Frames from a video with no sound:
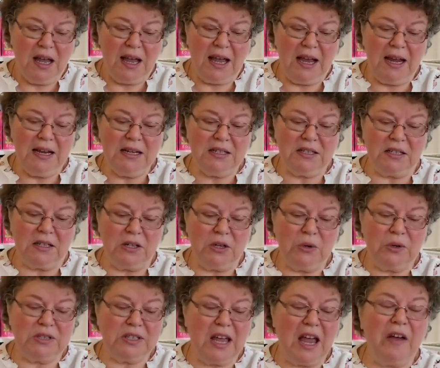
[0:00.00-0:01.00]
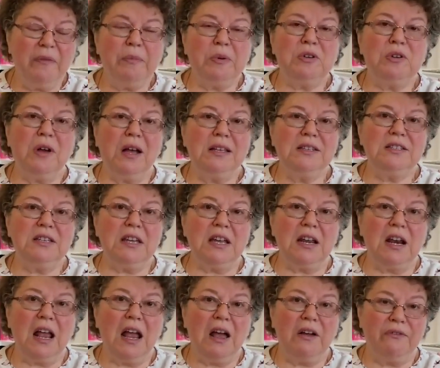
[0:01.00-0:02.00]
Aislinn, who is half Padrasi
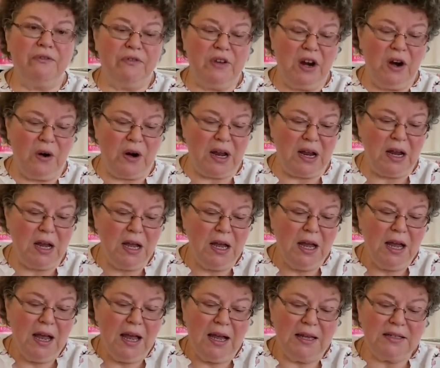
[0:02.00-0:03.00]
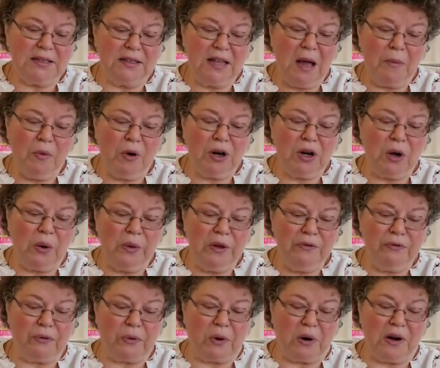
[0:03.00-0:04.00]
and half fairy, has a lot more going
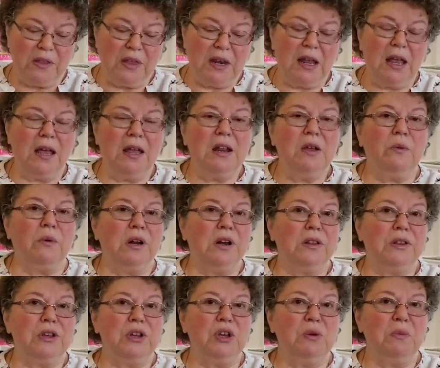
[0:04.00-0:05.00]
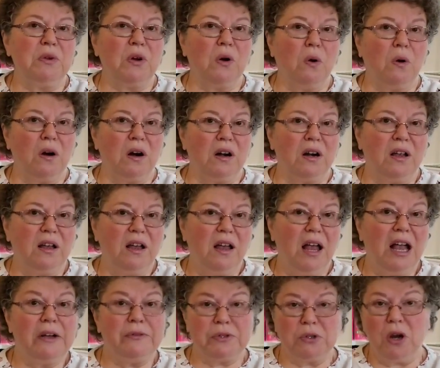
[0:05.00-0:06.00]
for her than anyone in the human court.
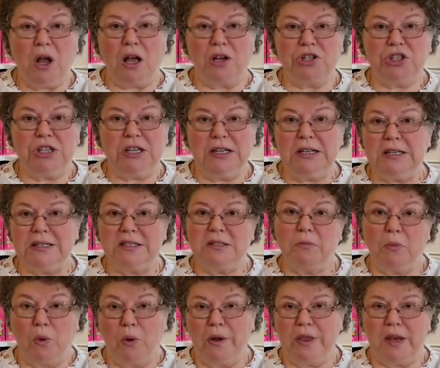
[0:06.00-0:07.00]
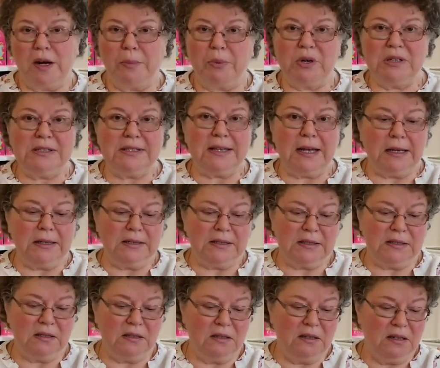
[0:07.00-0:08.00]
After all, she is more than a princess.